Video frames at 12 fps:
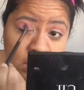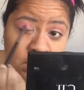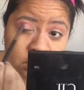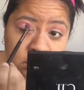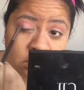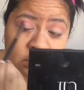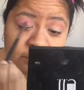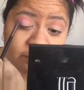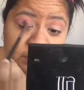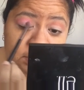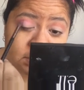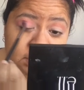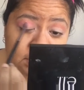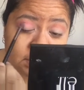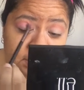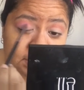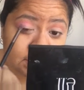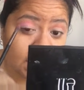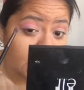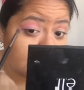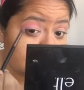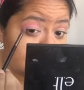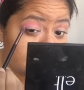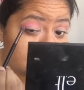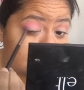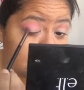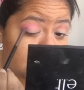I don't know if this is the exact